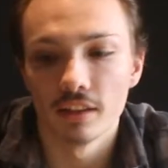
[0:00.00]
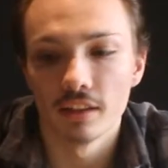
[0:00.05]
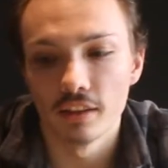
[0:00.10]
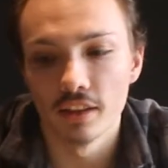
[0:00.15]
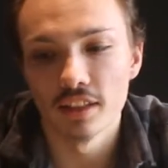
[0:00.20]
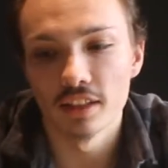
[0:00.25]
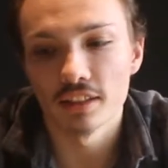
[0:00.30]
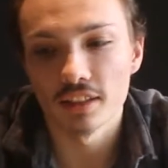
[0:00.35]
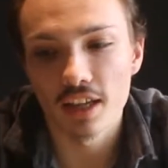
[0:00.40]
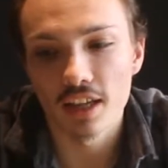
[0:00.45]

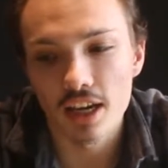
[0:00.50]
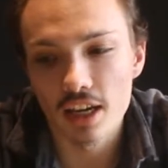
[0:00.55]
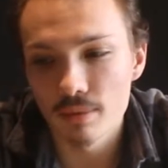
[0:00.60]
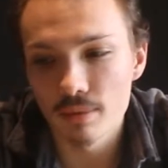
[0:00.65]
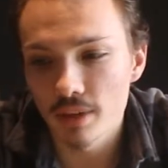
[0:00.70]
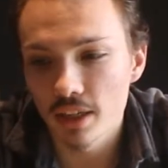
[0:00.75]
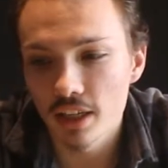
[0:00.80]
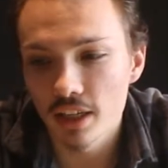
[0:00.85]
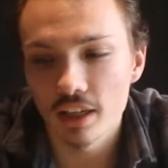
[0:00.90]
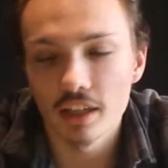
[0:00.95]
this
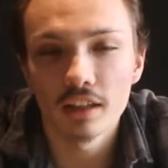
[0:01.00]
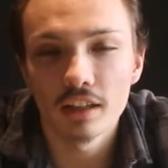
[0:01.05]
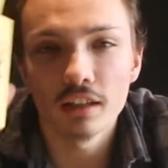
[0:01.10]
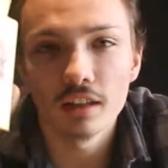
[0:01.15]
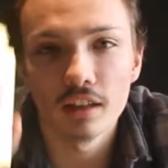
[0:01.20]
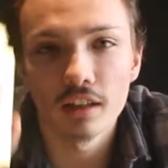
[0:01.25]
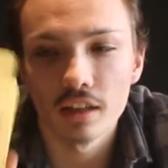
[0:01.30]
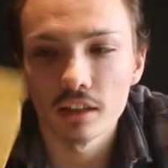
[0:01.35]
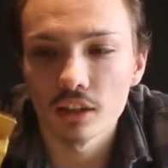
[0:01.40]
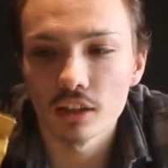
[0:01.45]
game here
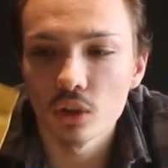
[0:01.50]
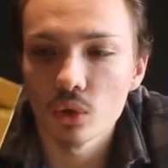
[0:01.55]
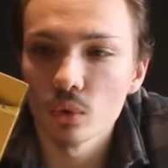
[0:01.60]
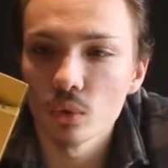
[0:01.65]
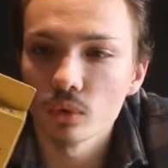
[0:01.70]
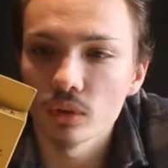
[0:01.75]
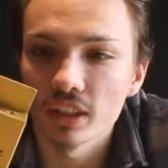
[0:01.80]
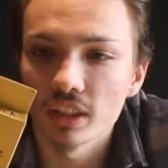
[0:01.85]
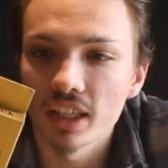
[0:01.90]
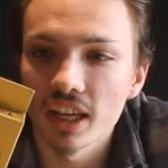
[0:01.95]

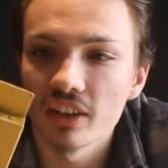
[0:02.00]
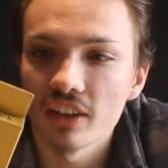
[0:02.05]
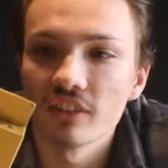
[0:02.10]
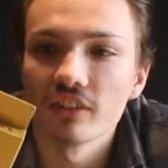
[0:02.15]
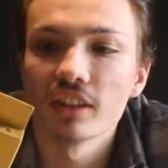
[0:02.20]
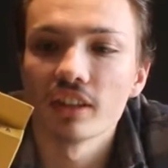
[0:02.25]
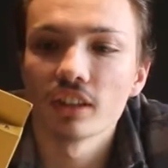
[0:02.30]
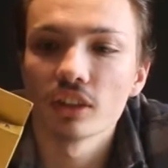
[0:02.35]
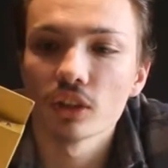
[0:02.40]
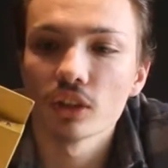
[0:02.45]
called Get
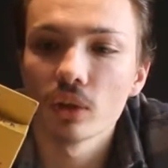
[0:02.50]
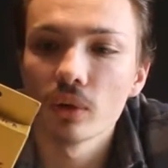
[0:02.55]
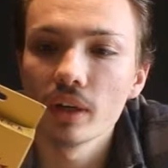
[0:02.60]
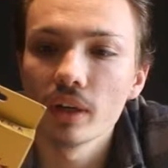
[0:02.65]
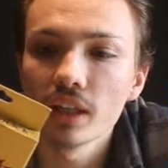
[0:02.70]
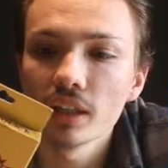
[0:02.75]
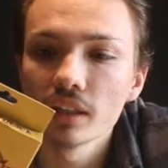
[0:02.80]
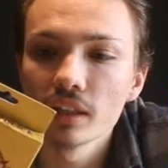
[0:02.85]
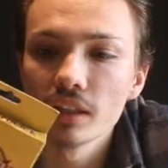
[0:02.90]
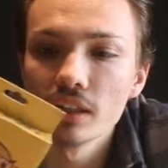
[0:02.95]
Rich
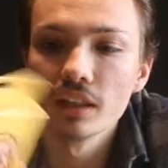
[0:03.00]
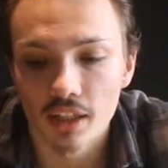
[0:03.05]
Quick.